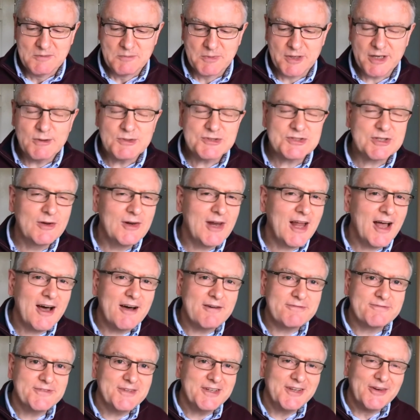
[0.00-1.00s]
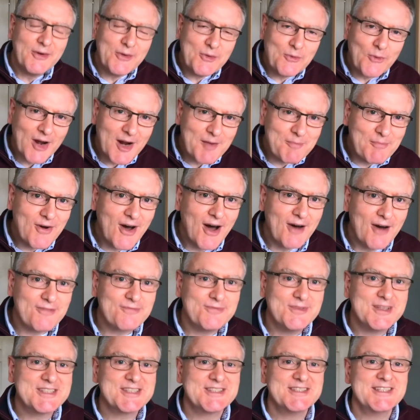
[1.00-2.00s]
But I also love, quite apart
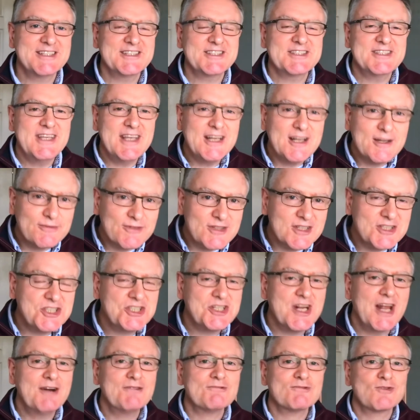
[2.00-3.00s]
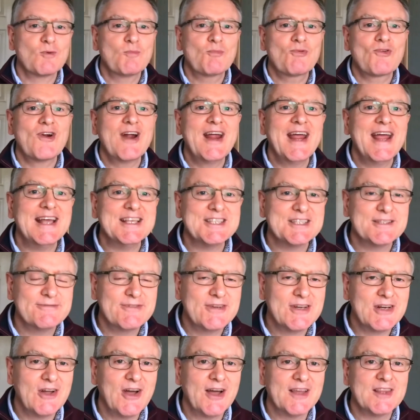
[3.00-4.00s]
from this thing of the general prayers,
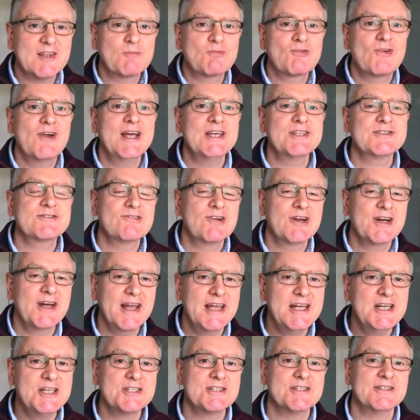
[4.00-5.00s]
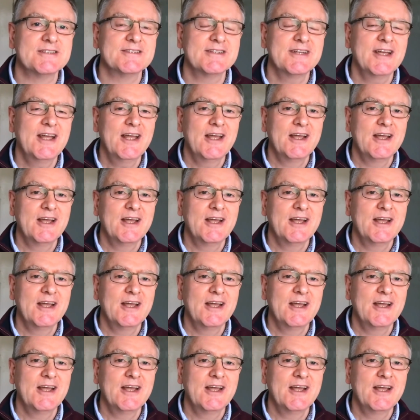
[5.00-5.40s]
if you like, the prayers for a nation,